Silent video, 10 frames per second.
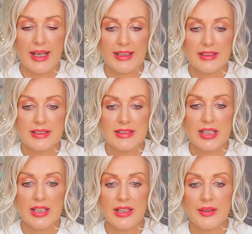and
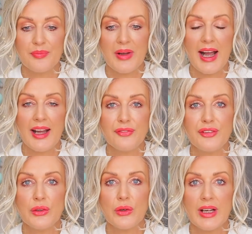I
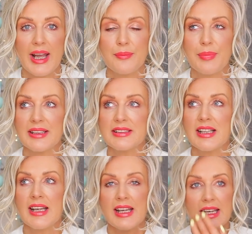feel okay, but
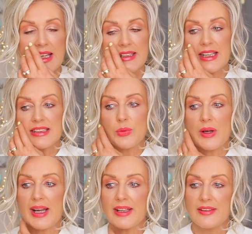that's
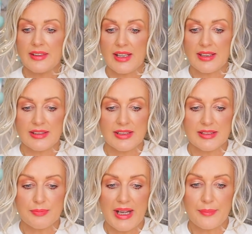why I think
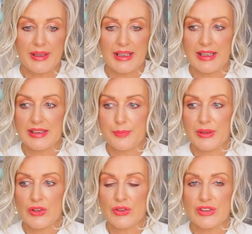this might be it
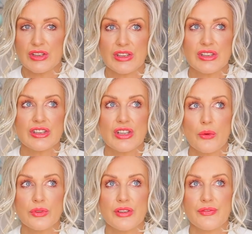because it's
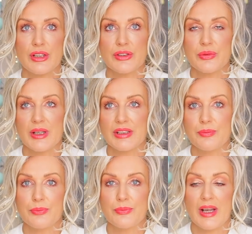so different to
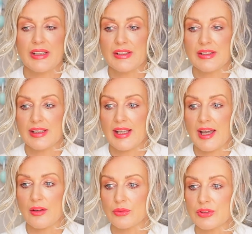any anything
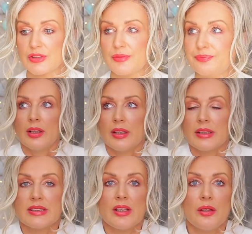else.
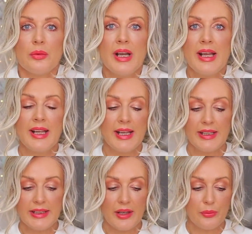So,
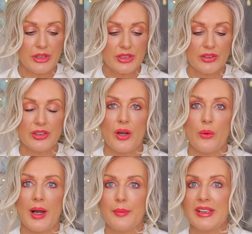yeah, we don't
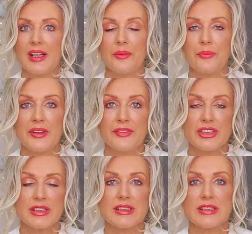know. I mean, I've, I've
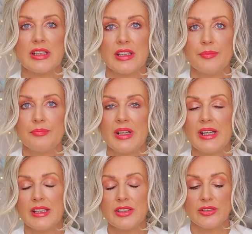just um,
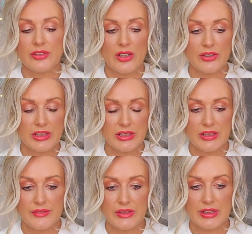heard on, on a
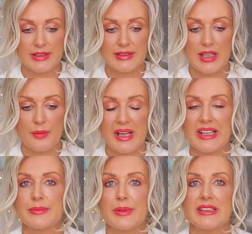TV some
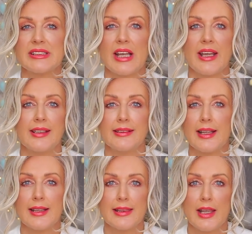experts saying
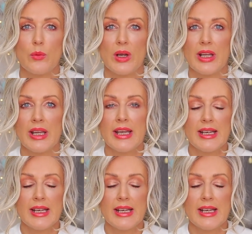that there were